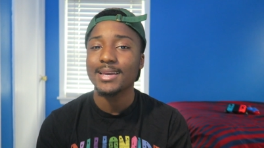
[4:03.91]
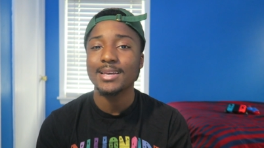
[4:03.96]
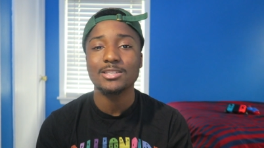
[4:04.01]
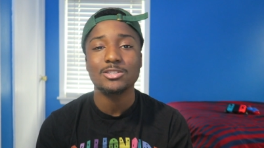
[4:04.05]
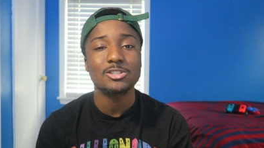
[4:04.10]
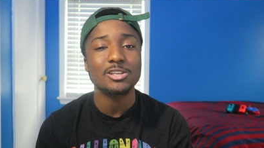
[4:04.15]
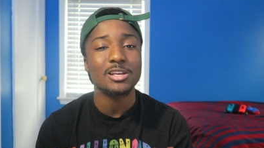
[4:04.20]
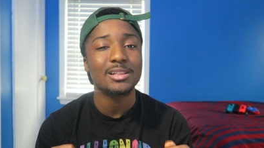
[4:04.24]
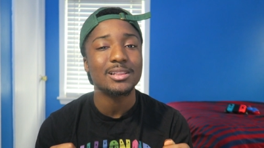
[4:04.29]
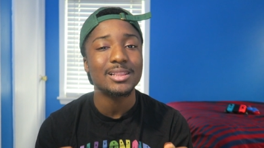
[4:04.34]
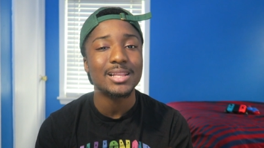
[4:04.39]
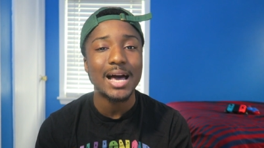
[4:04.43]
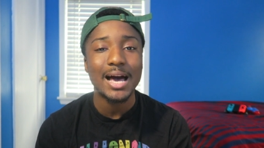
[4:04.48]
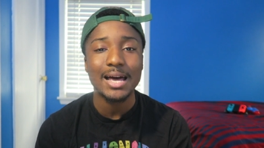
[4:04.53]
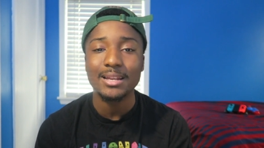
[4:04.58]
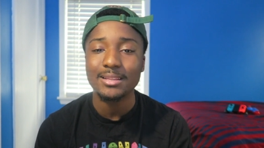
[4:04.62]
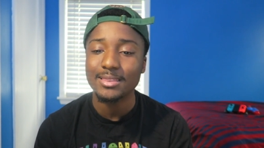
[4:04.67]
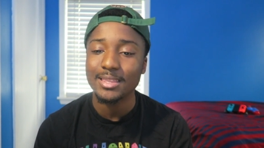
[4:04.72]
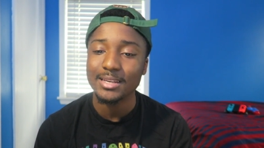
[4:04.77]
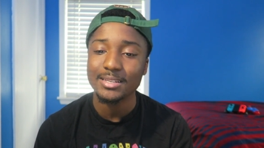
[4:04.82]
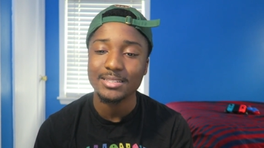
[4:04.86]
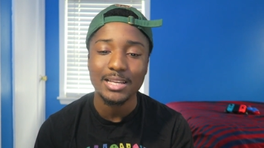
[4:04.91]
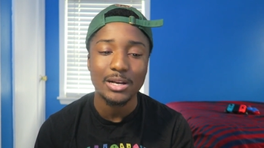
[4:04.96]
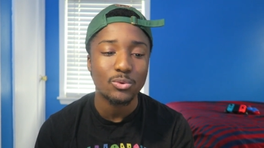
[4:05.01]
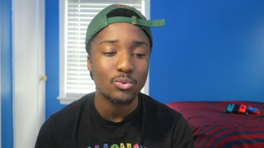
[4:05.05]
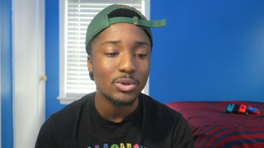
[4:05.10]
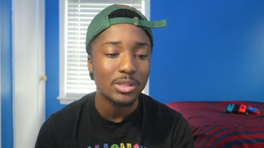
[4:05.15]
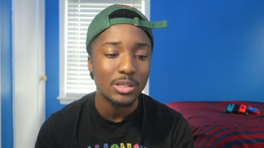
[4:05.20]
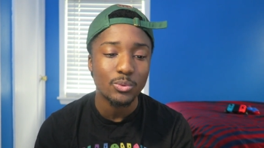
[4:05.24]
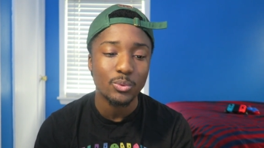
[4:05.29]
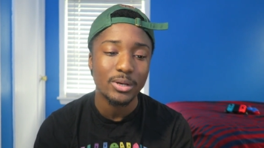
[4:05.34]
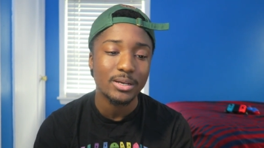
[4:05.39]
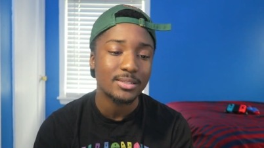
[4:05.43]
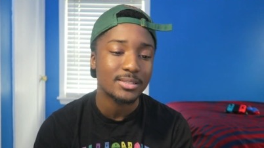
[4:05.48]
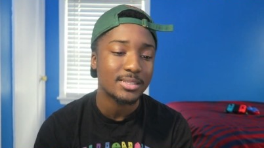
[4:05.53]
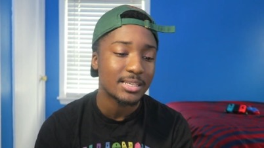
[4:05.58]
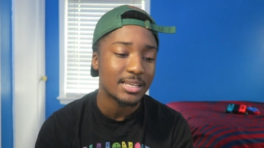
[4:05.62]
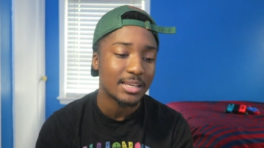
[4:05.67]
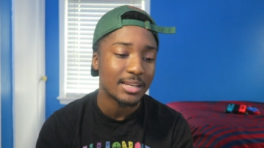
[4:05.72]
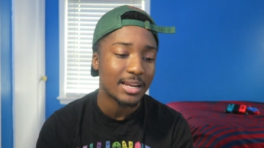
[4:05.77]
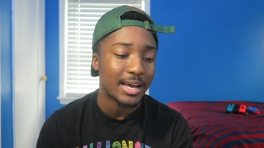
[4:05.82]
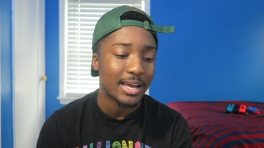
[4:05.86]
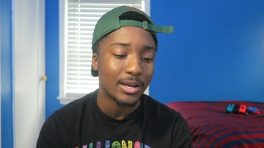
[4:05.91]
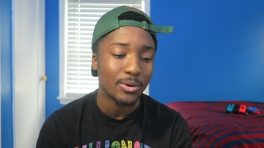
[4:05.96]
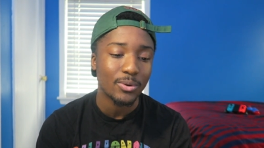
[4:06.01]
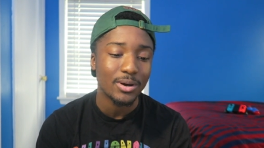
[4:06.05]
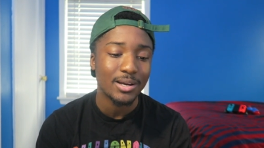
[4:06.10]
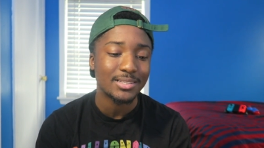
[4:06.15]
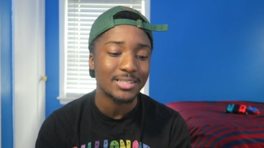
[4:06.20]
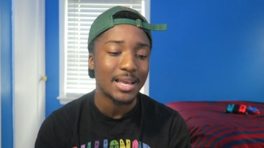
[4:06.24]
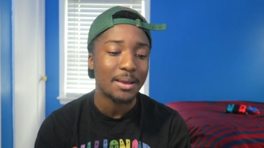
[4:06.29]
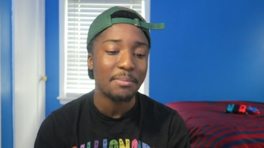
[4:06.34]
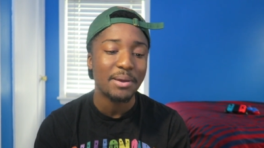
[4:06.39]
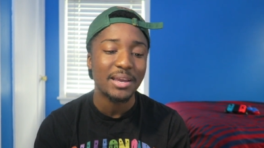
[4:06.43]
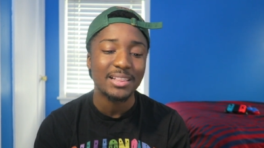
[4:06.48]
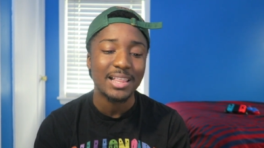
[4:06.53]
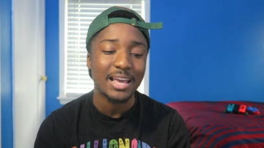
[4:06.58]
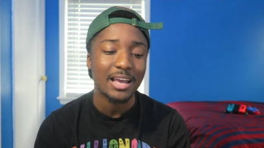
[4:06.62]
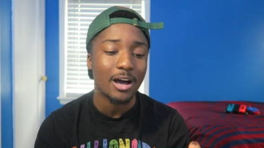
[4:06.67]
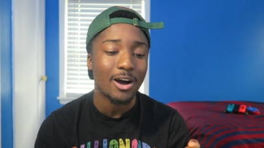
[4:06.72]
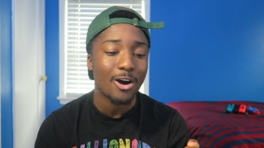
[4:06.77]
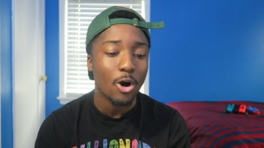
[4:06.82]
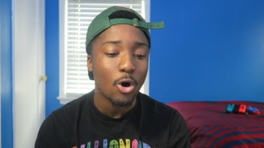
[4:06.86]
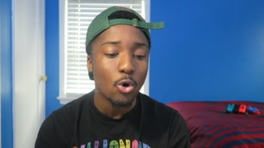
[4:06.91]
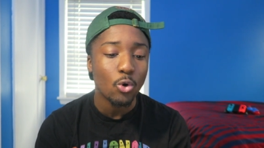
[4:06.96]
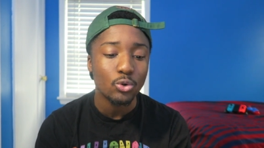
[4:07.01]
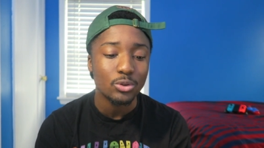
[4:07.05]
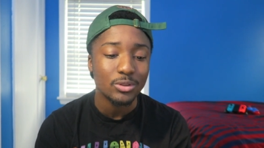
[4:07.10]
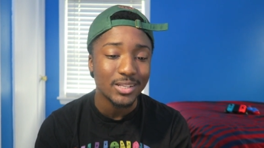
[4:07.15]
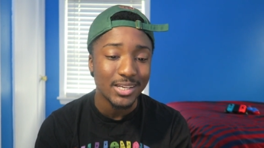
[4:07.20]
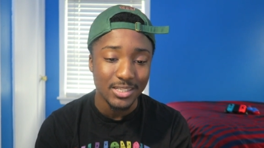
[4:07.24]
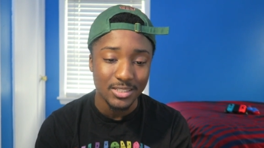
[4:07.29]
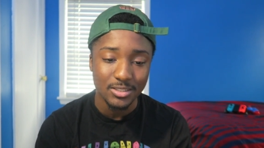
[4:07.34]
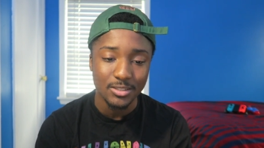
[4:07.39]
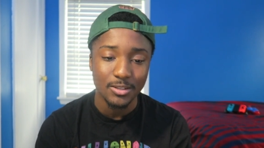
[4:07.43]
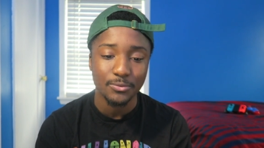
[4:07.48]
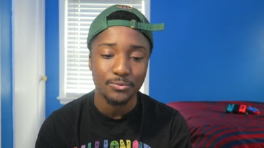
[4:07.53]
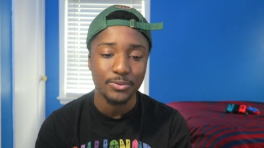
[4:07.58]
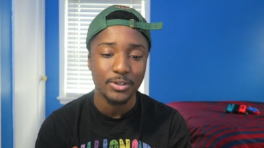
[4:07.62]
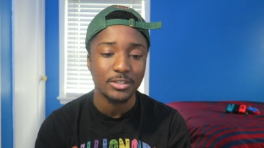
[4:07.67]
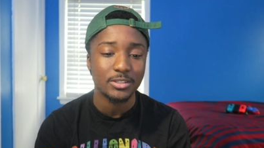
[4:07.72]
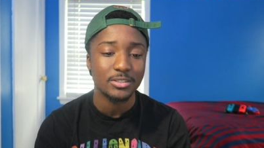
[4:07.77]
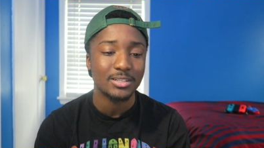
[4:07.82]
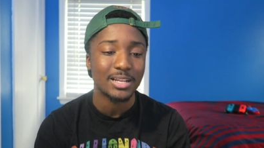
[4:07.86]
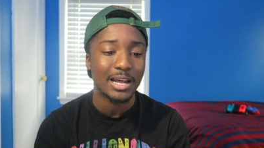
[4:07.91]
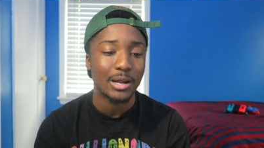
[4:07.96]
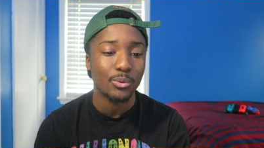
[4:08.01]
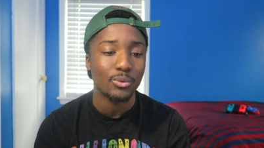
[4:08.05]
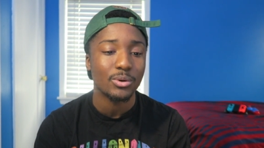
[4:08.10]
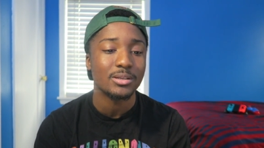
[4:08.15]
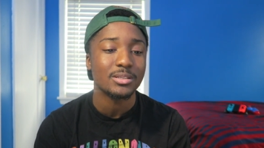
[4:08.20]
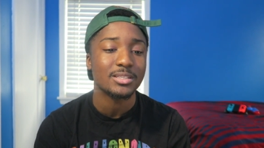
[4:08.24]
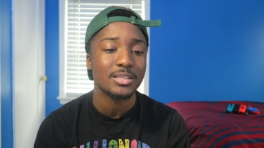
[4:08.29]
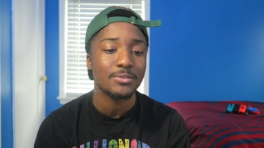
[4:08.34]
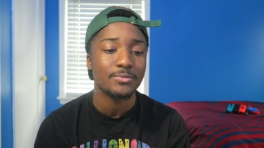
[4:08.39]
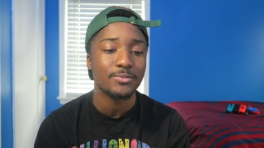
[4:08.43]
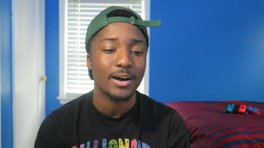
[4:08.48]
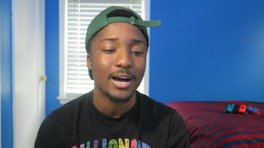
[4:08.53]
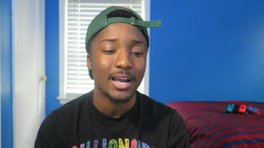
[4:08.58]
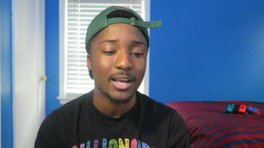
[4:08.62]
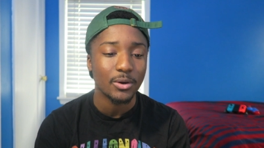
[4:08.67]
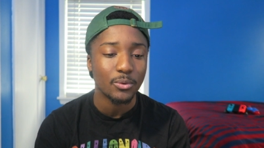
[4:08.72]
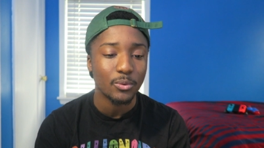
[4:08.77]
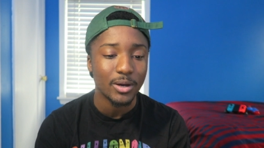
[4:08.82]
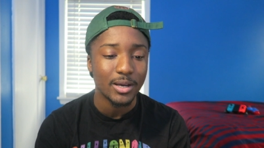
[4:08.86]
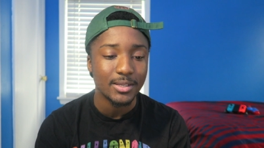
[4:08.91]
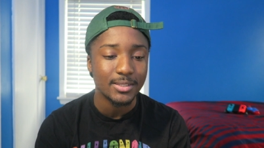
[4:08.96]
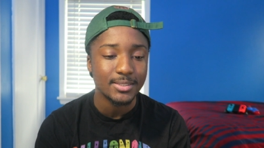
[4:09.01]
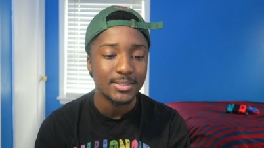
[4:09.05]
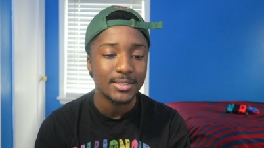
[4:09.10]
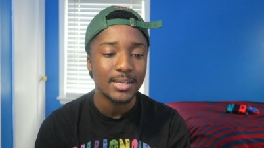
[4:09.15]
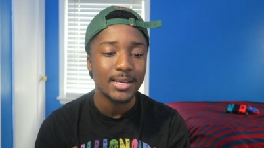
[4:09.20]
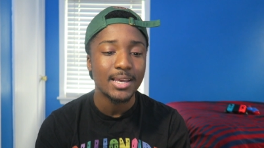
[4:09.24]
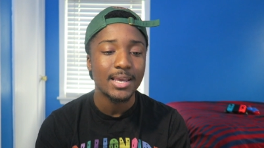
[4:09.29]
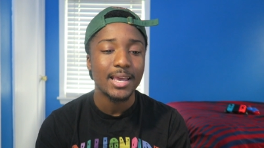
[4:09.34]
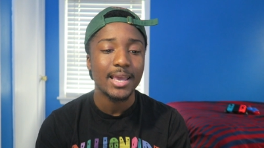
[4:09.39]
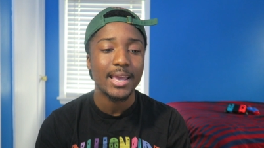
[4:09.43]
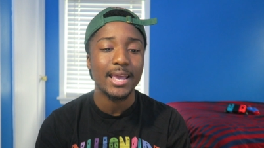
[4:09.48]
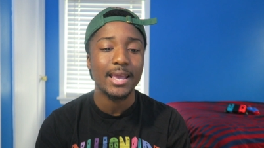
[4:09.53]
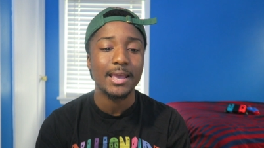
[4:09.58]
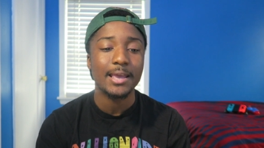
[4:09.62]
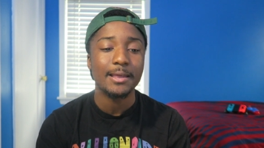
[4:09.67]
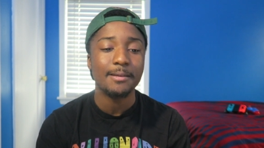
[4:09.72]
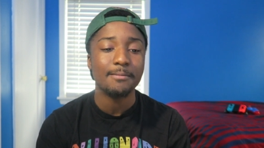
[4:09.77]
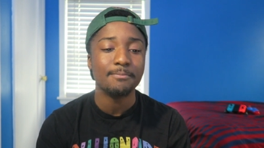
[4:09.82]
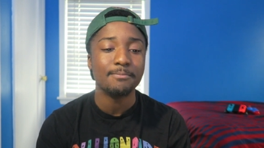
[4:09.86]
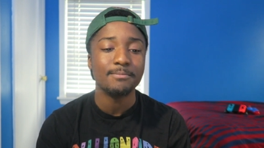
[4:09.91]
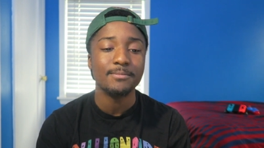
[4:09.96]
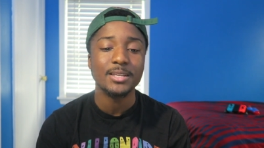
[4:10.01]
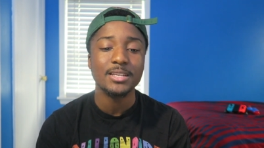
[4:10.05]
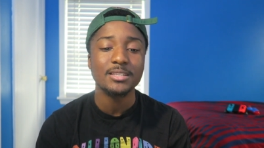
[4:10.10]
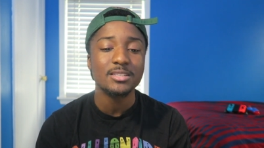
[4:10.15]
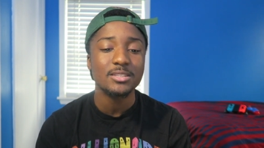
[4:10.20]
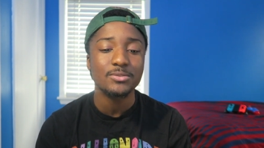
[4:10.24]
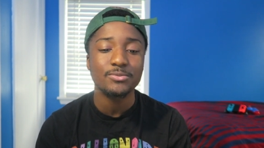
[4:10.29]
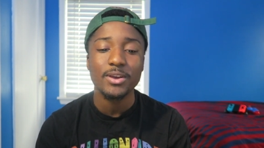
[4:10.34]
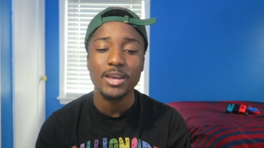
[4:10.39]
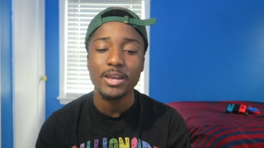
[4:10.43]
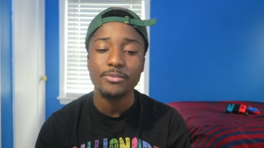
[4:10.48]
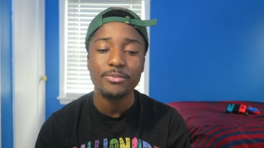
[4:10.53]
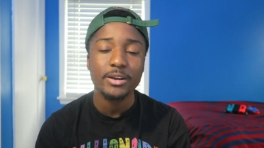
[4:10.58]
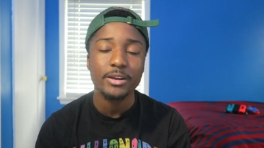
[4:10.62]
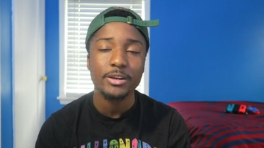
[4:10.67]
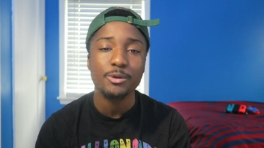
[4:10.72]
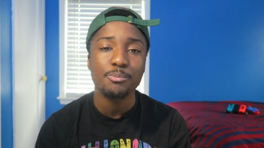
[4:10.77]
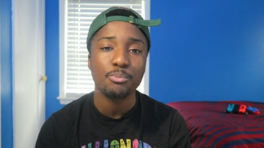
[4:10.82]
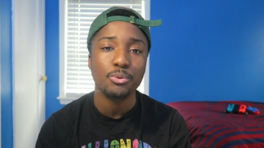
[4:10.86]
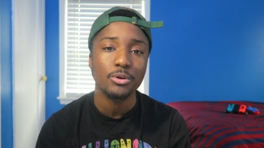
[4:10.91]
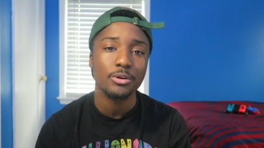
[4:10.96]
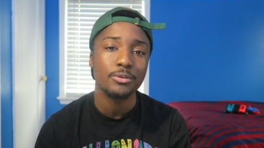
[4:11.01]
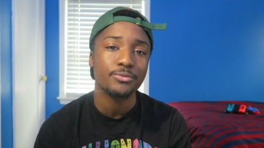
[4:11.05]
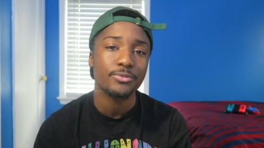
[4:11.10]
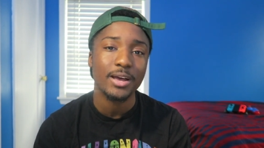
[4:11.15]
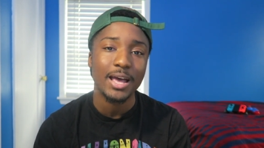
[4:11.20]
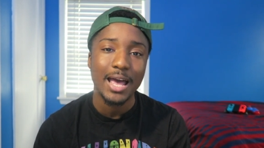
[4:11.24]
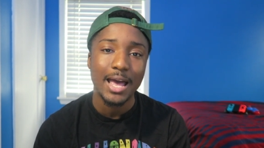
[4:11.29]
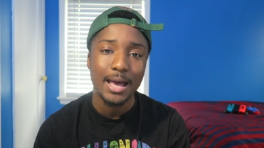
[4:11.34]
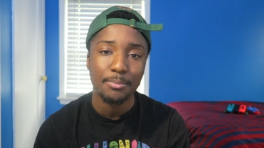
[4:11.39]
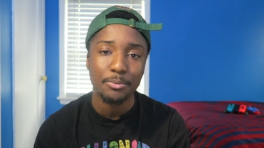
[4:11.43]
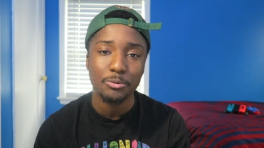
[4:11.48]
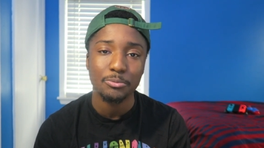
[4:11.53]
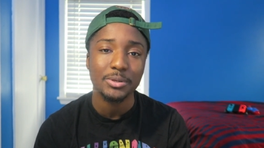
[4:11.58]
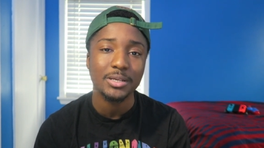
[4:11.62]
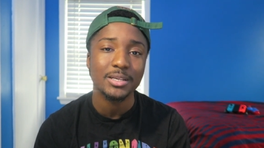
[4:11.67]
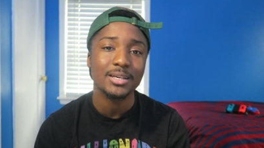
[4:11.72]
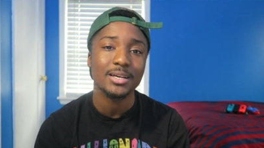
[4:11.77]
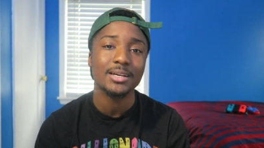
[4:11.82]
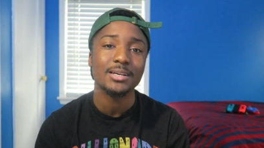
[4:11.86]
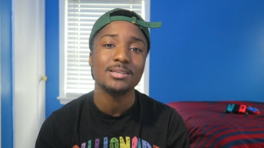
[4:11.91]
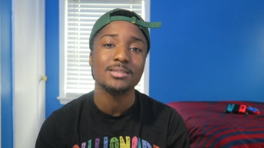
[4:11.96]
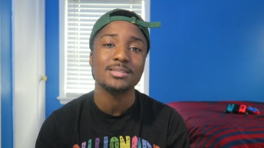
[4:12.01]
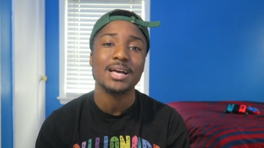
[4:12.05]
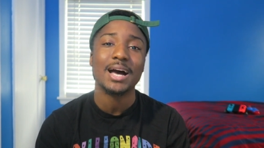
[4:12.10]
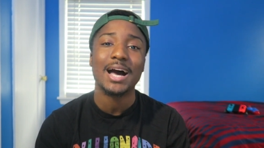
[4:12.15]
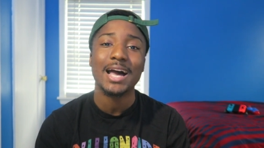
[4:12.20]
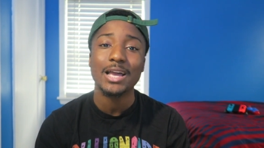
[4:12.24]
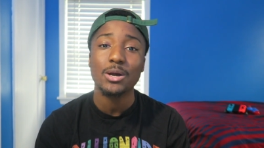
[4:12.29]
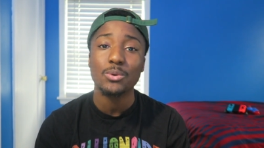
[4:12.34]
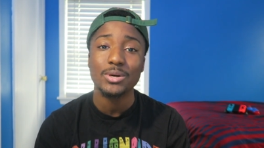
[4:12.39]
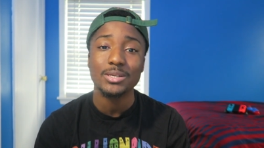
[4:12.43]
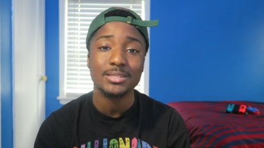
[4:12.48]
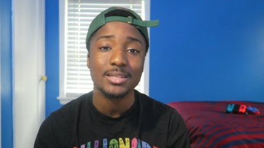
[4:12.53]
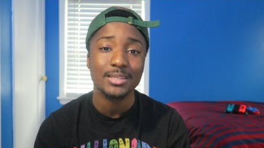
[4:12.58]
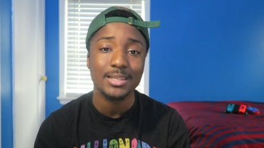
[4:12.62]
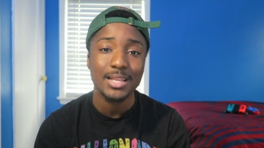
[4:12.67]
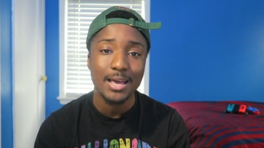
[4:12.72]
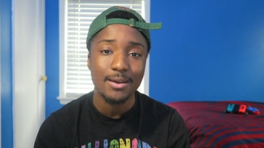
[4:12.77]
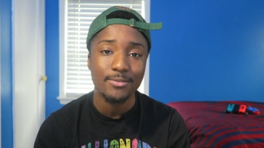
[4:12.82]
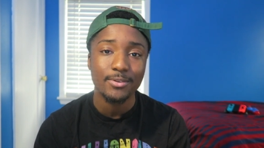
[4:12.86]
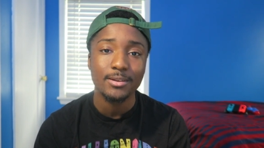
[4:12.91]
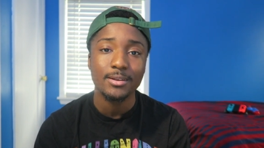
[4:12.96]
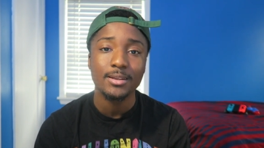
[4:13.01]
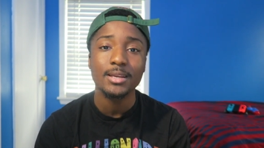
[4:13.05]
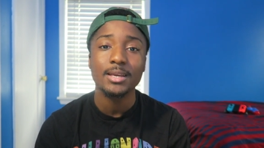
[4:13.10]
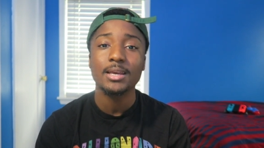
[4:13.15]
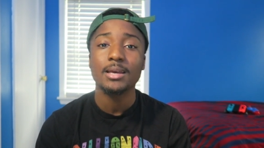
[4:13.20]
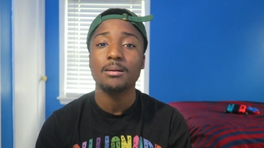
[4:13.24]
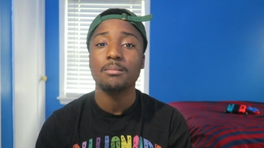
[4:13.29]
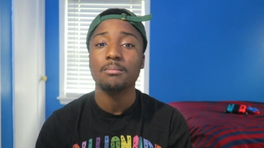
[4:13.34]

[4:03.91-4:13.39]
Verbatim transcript: it's a lot of things I really want to see in iOS. I made like a whole list of features that I want to see for iOS. And this is very, very important for Apple because iOS 11